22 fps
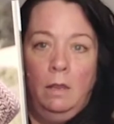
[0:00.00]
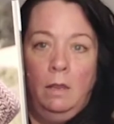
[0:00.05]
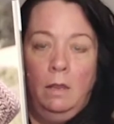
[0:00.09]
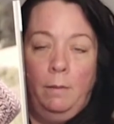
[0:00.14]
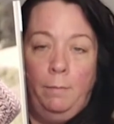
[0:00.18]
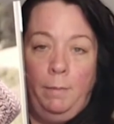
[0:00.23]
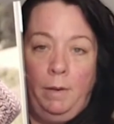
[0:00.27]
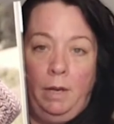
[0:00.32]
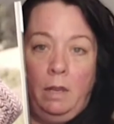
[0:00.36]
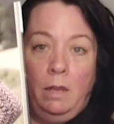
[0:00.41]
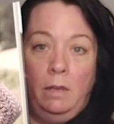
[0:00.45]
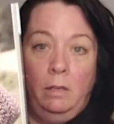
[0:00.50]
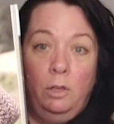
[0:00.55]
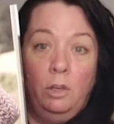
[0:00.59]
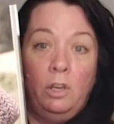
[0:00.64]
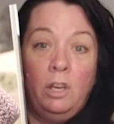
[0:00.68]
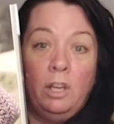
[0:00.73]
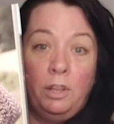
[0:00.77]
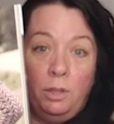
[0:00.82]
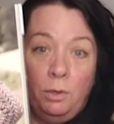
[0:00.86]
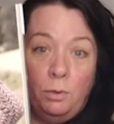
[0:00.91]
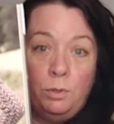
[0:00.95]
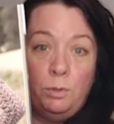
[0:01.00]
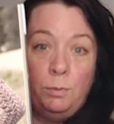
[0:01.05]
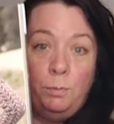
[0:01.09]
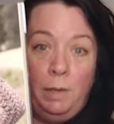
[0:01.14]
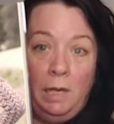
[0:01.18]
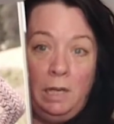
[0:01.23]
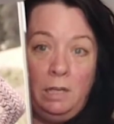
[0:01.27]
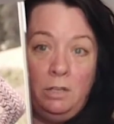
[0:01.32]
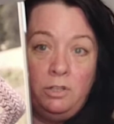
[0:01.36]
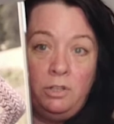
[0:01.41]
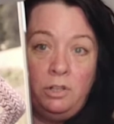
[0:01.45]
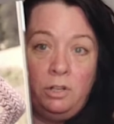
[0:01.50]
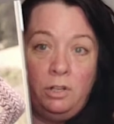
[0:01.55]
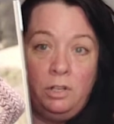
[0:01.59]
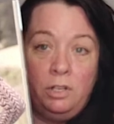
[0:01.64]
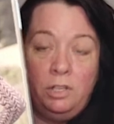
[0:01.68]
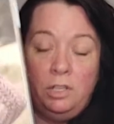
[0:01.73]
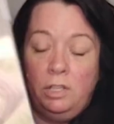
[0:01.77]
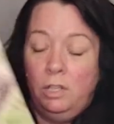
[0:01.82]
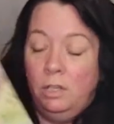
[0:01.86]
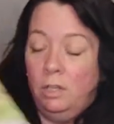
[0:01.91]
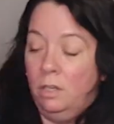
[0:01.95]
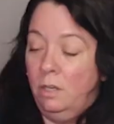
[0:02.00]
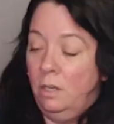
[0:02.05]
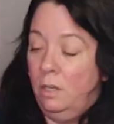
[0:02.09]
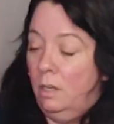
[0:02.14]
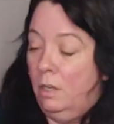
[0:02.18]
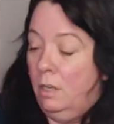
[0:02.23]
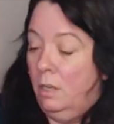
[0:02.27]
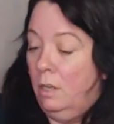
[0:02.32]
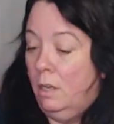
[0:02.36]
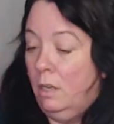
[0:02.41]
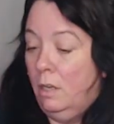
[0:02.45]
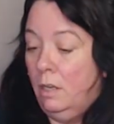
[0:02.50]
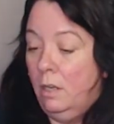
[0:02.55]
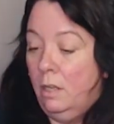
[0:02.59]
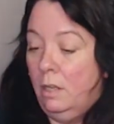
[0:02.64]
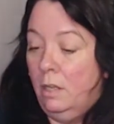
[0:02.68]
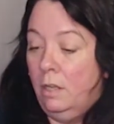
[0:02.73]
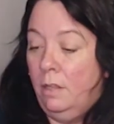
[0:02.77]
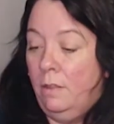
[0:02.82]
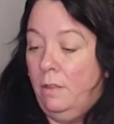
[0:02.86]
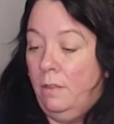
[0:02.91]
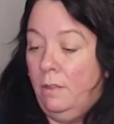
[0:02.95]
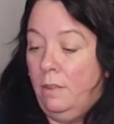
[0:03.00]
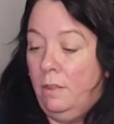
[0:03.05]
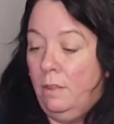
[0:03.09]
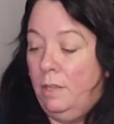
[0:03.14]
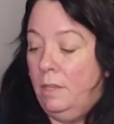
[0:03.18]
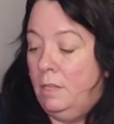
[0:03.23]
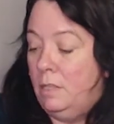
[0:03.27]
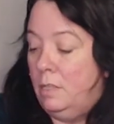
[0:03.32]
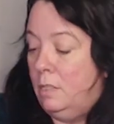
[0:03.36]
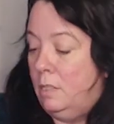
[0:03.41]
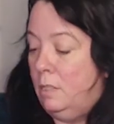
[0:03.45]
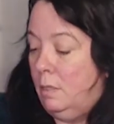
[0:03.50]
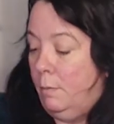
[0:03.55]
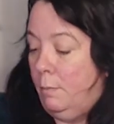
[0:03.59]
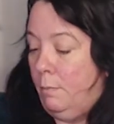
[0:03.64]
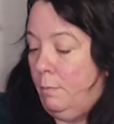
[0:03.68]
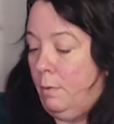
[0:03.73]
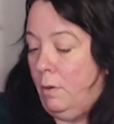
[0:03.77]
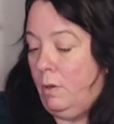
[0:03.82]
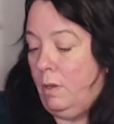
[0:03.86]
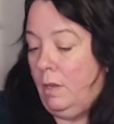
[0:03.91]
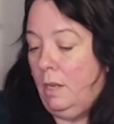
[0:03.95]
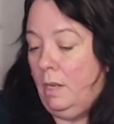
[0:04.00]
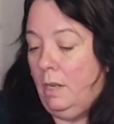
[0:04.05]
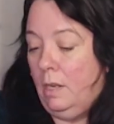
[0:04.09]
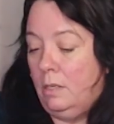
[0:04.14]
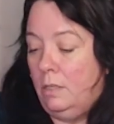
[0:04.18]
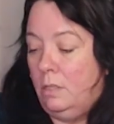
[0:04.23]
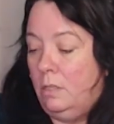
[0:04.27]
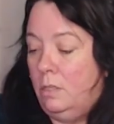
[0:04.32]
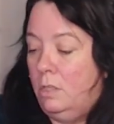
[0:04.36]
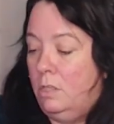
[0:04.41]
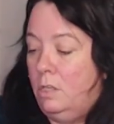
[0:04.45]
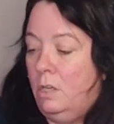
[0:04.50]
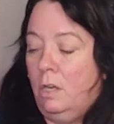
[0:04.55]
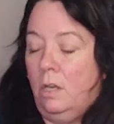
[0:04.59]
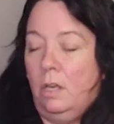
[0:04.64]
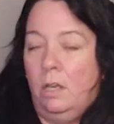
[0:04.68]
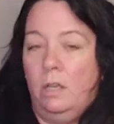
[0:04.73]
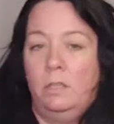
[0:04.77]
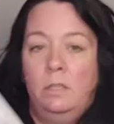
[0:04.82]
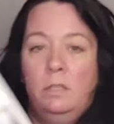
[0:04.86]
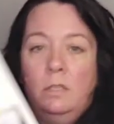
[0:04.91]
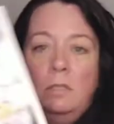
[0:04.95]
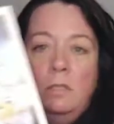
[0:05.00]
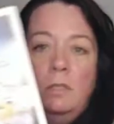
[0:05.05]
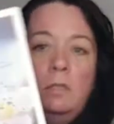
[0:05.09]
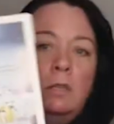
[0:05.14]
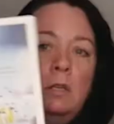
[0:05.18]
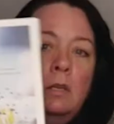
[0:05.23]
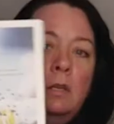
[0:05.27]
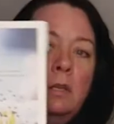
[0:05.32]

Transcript: I mean, and look at those pictures. This book is just,